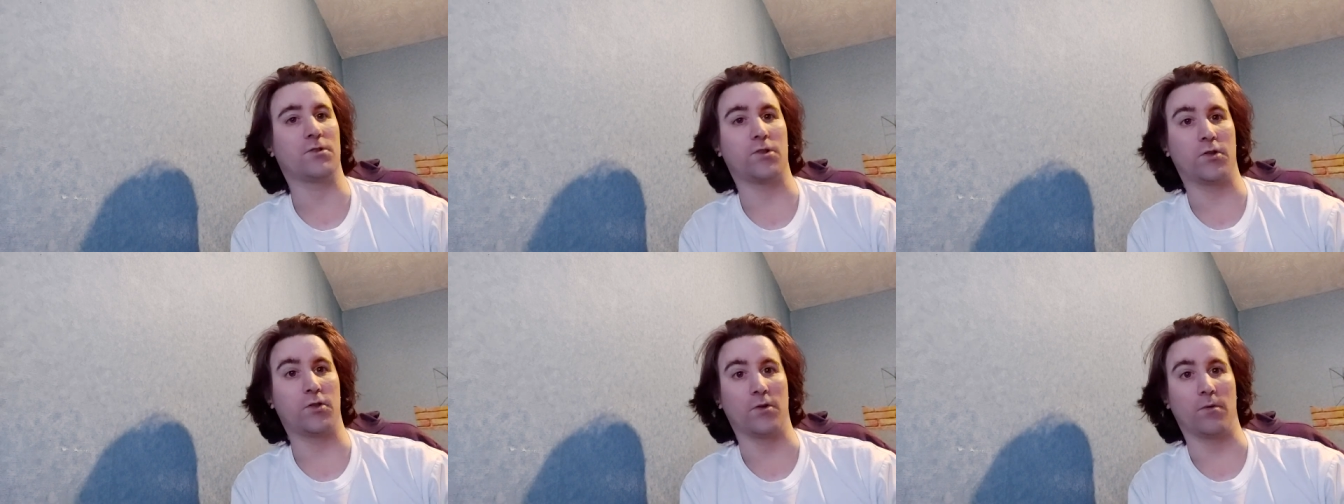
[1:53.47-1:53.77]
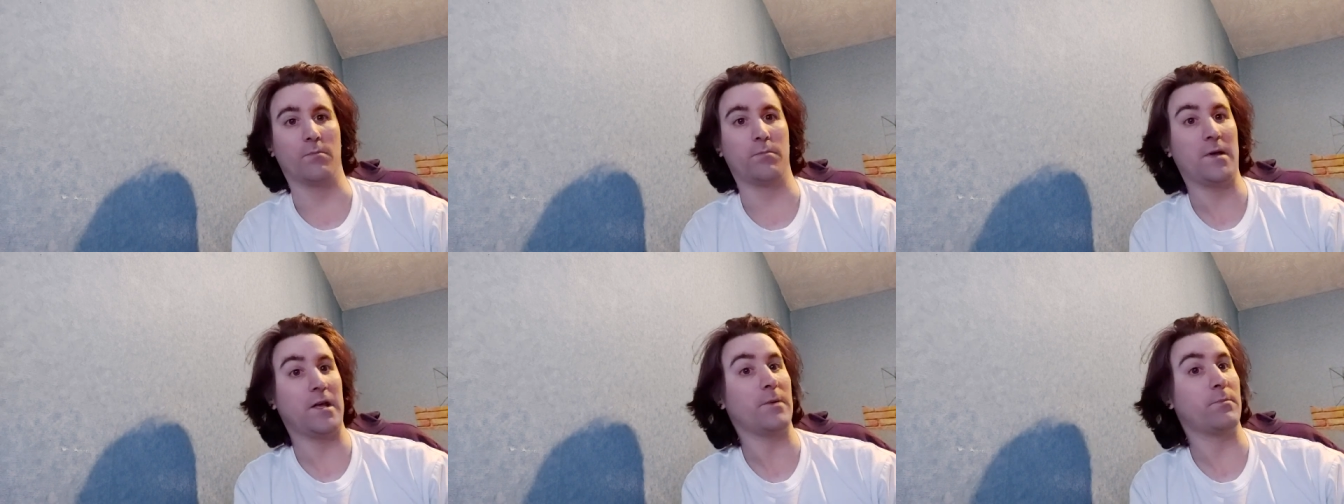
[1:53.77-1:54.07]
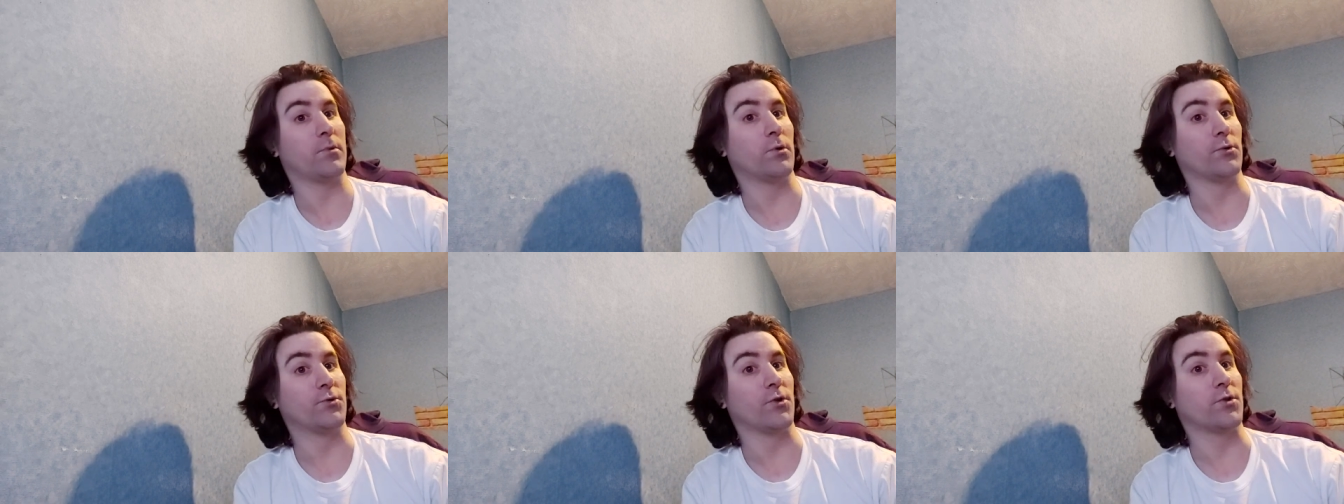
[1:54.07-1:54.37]
to some
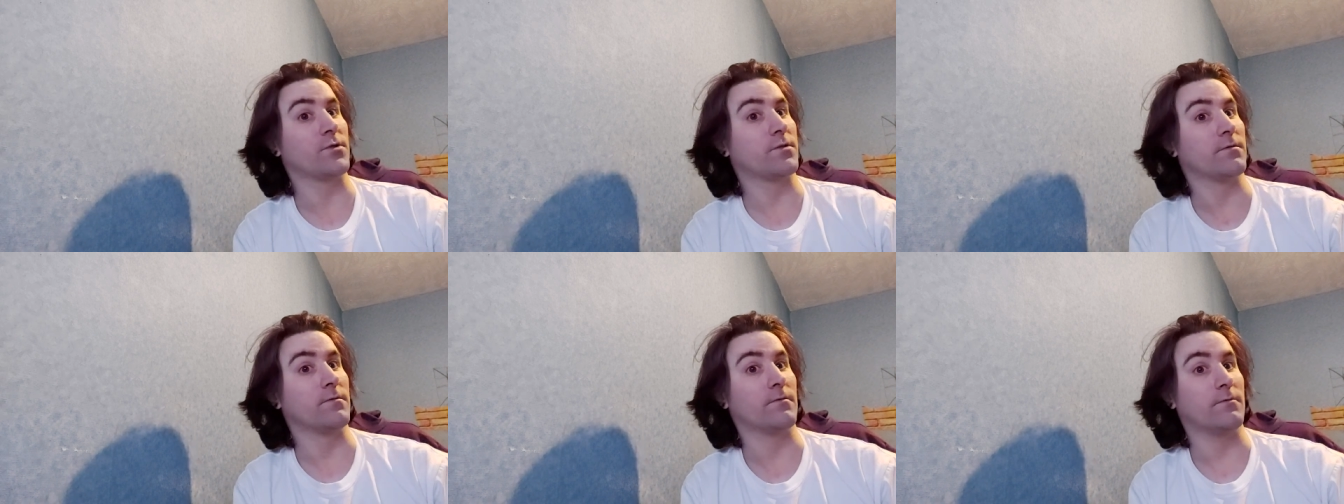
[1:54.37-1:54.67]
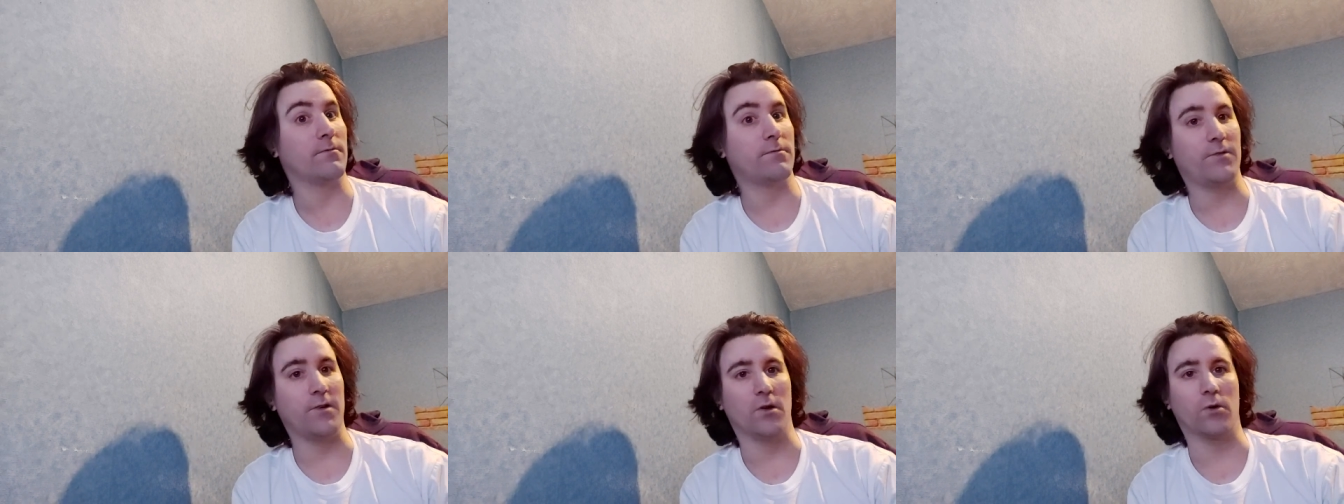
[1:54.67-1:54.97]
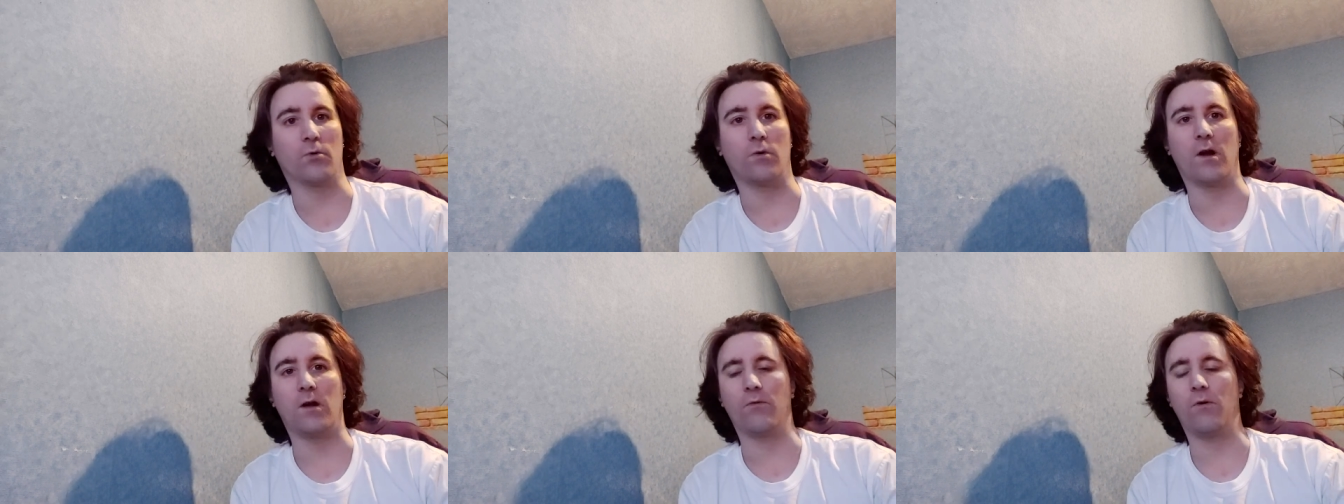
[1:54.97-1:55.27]
people doesn't feel
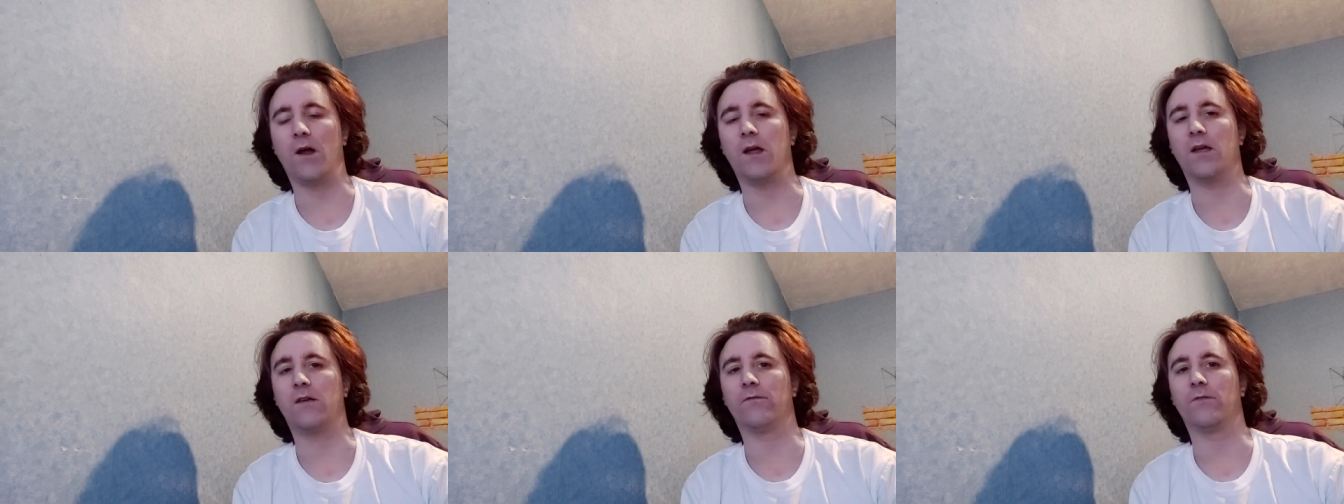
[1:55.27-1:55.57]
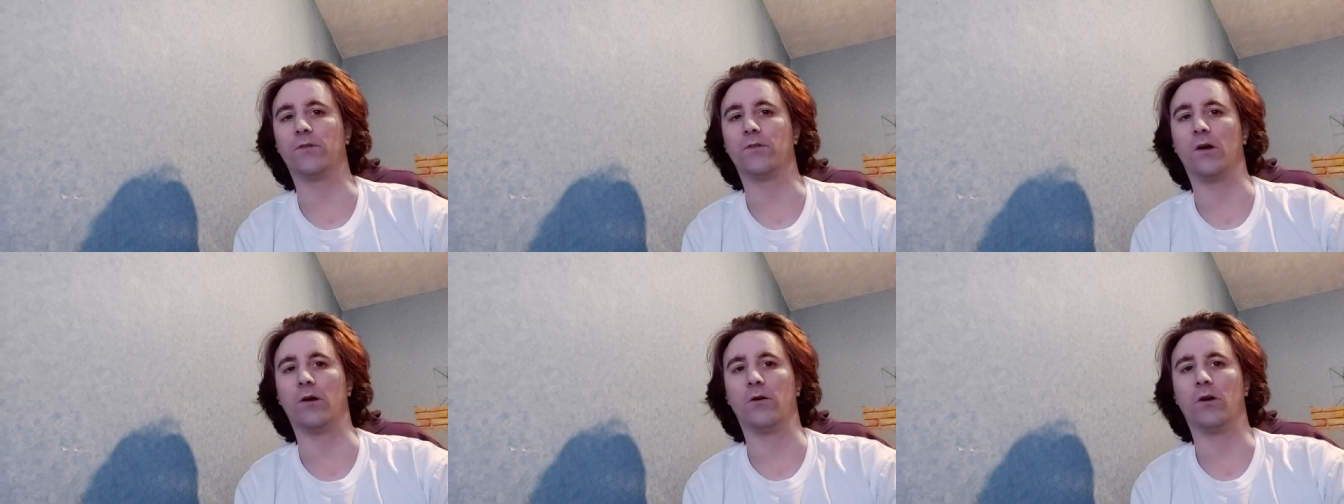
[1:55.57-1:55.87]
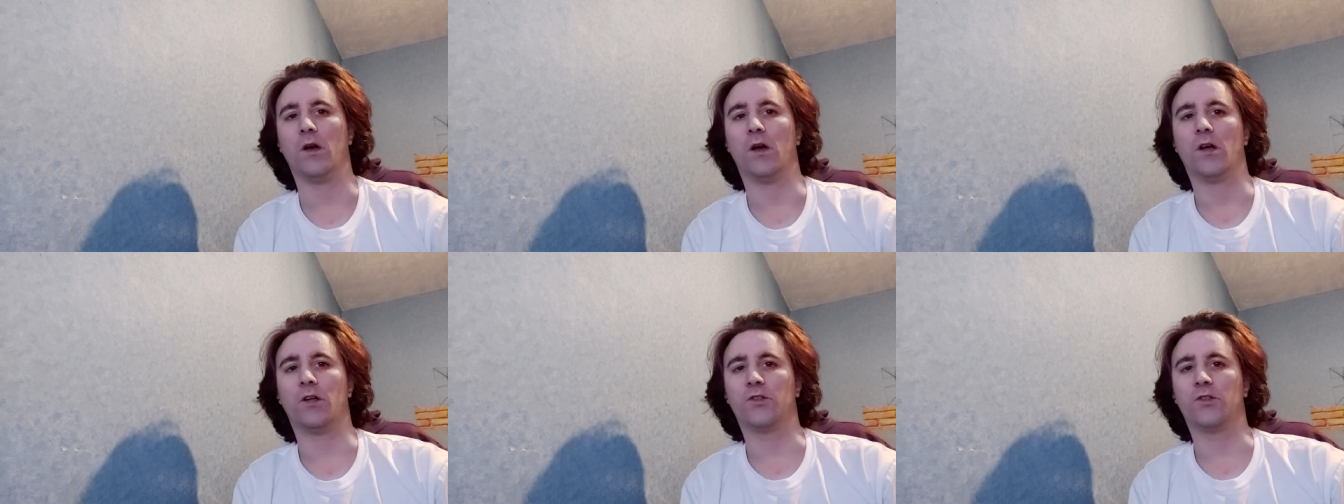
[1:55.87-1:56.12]
quite right even though